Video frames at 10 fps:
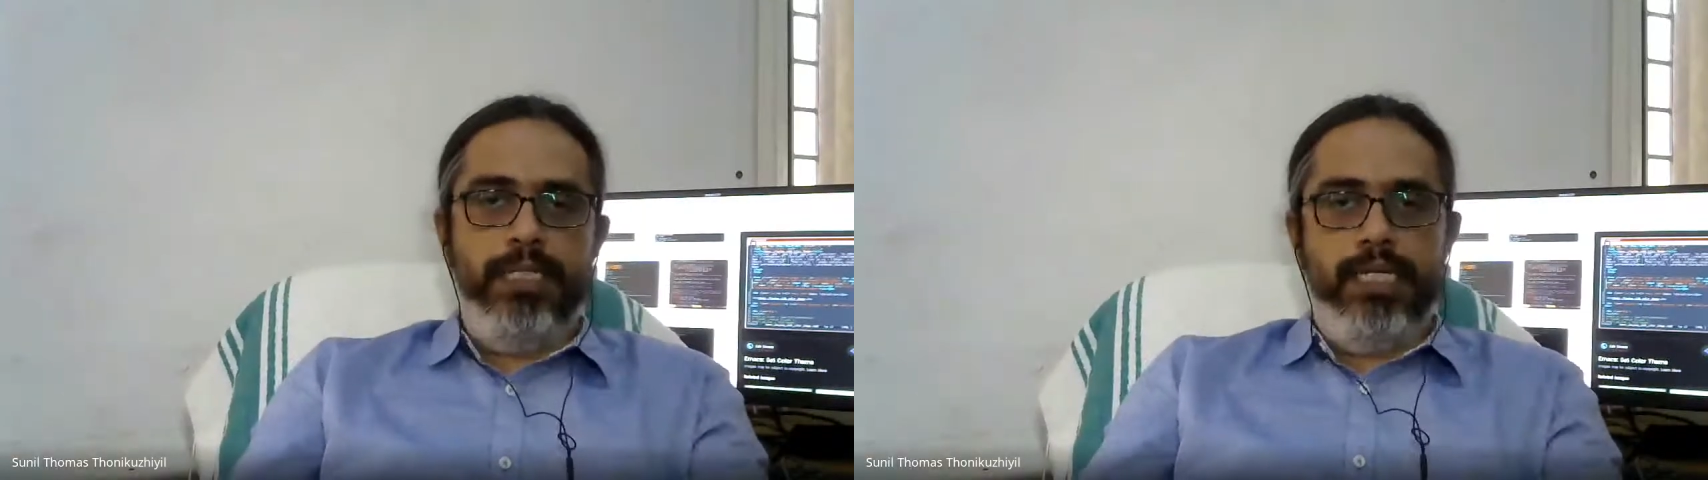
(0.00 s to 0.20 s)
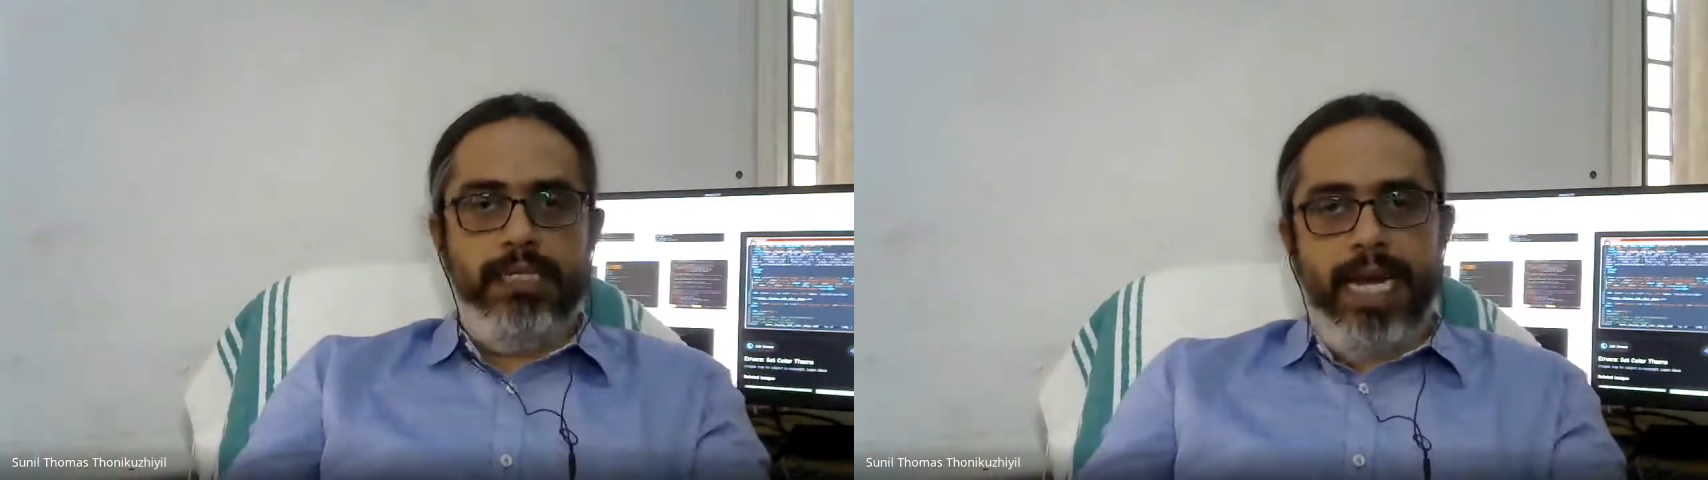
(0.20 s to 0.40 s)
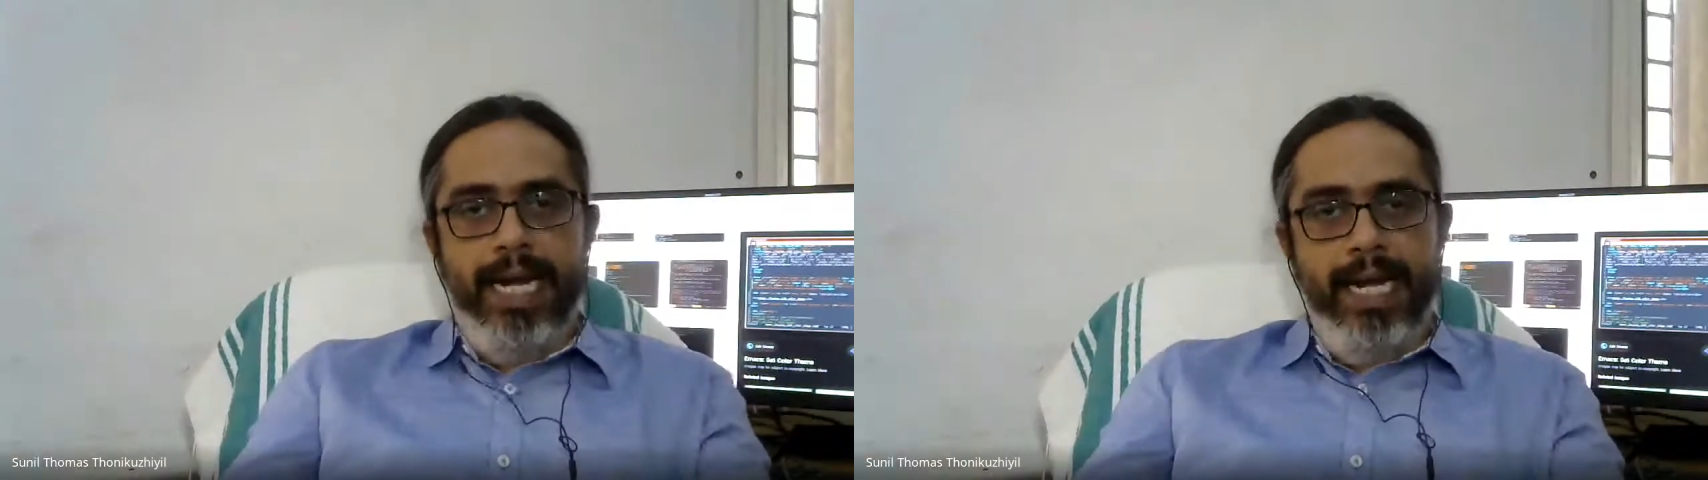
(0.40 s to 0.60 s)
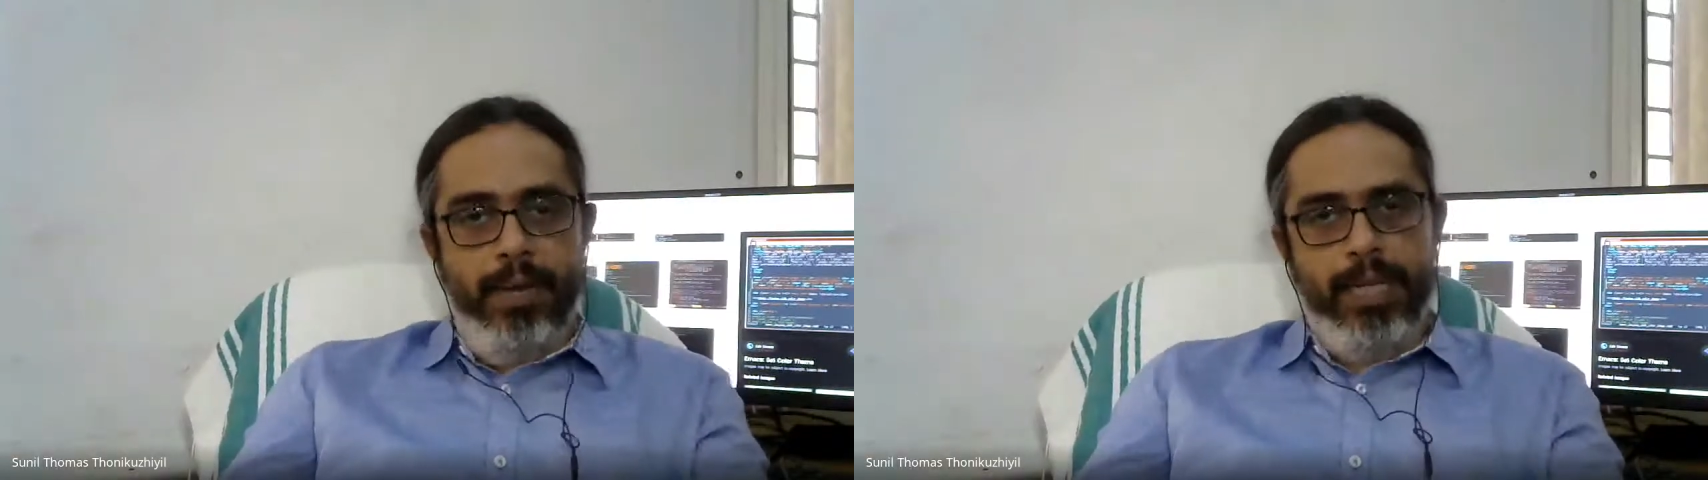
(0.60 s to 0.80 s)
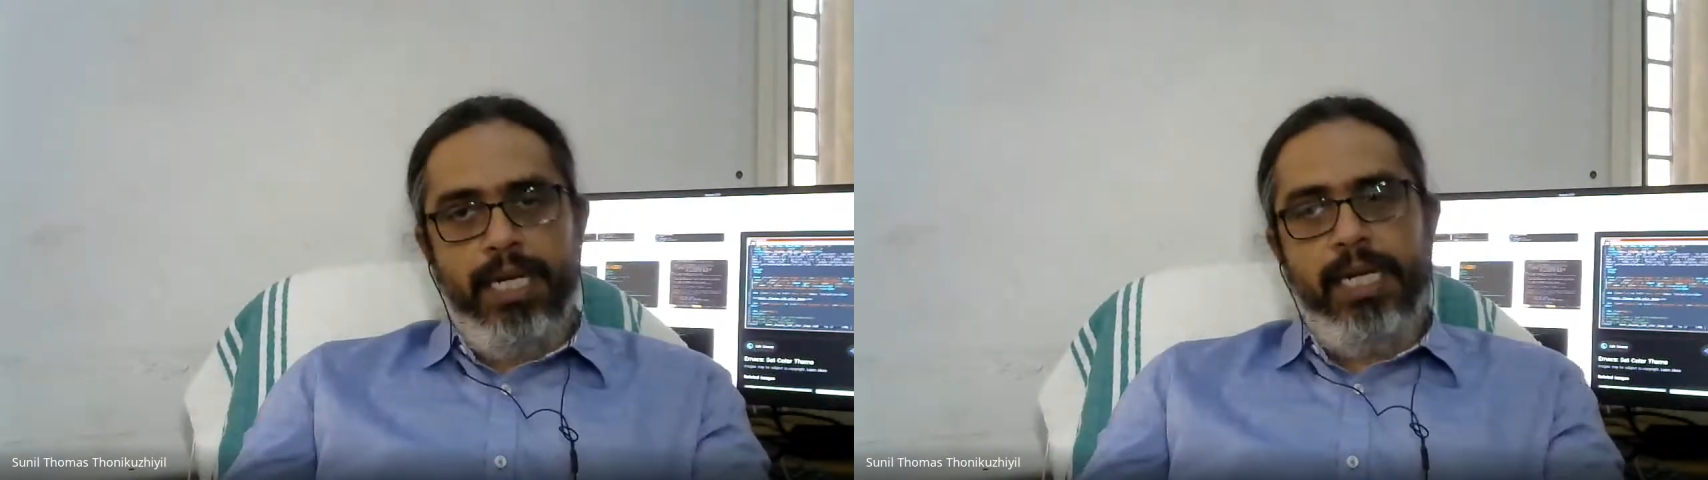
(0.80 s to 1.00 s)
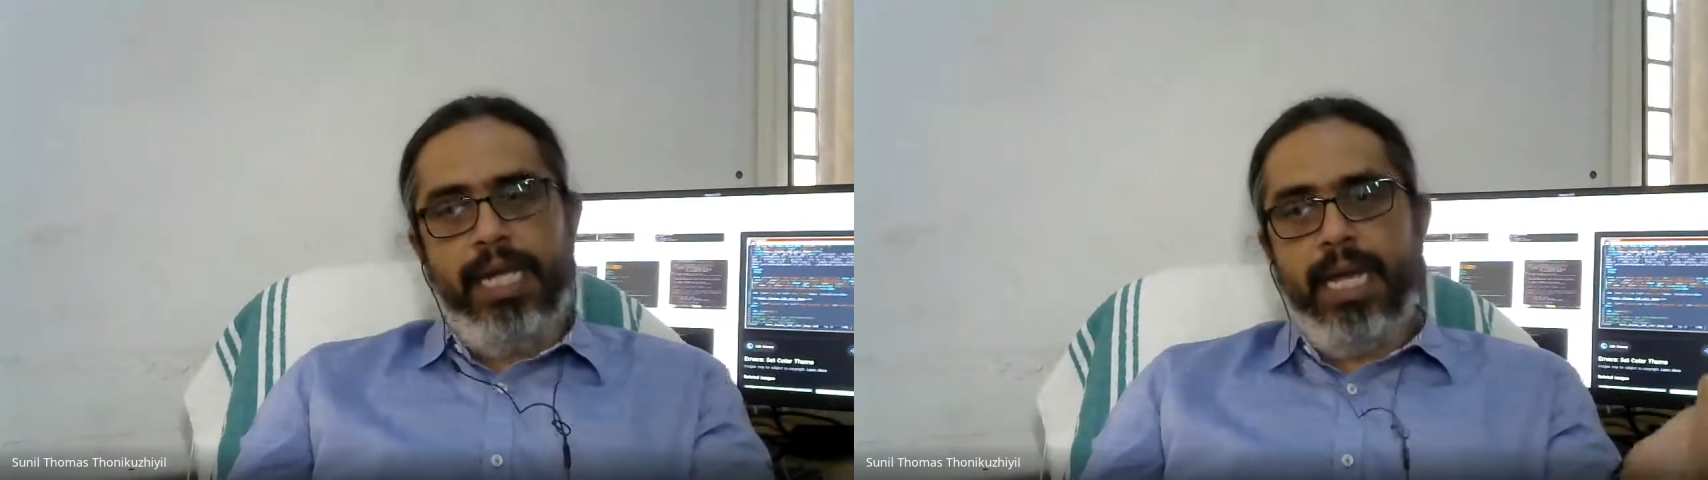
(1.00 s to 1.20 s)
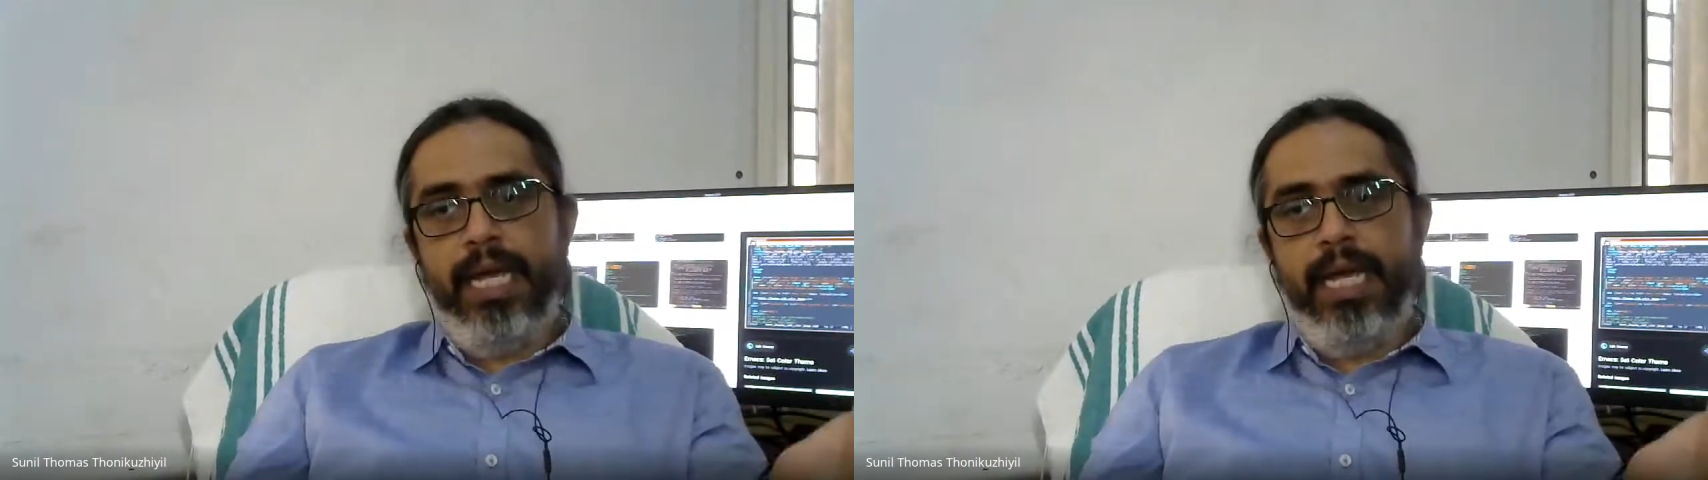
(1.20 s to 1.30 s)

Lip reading: That is the idea behind k